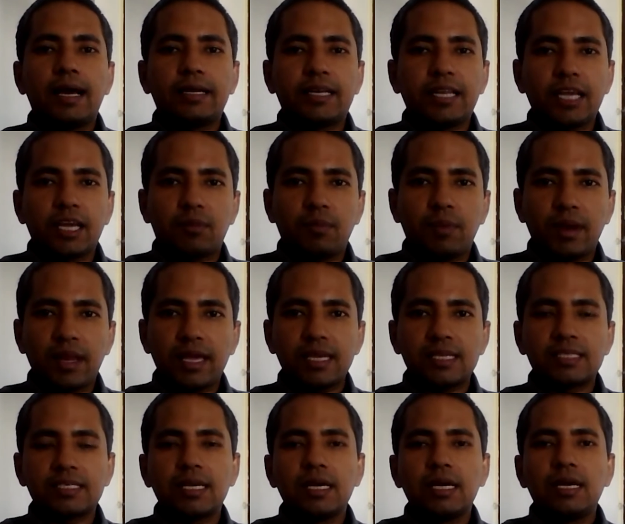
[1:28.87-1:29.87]
take
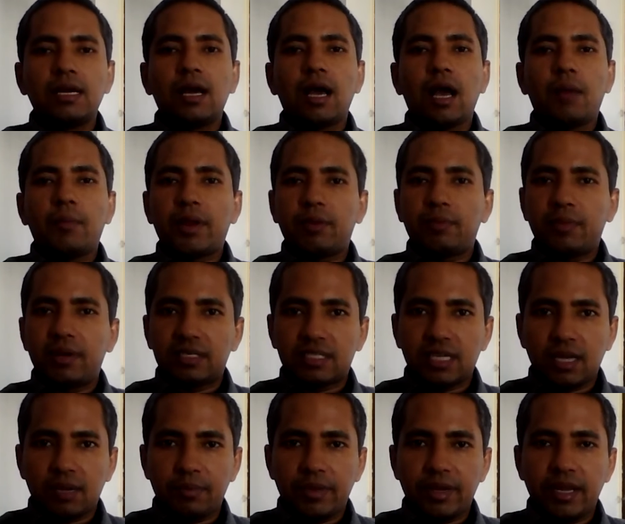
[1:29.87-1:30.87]
place, amendments
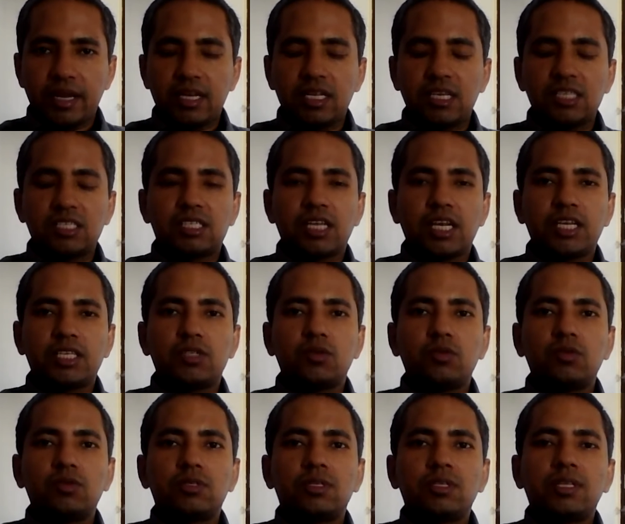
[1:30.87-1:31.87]
are made in
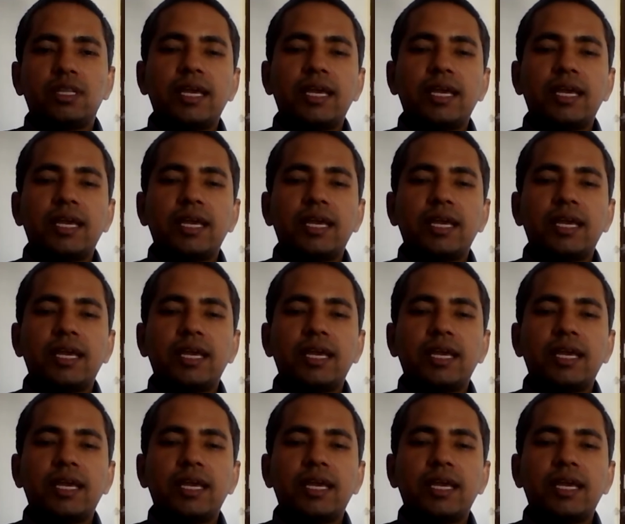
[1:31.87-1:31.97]
statutes.